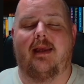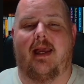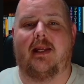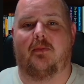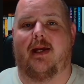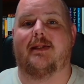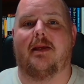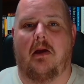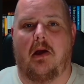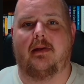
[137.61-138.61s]
Anyways,
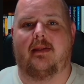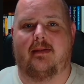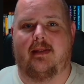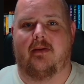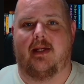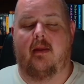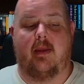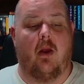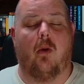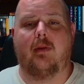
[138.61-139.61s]
on to the theory.
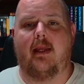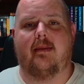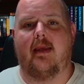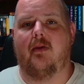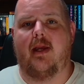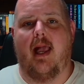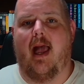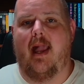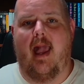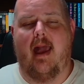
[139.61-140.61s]
The only theory
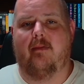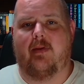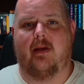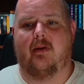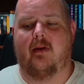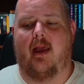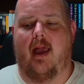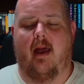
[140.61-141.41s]
I have here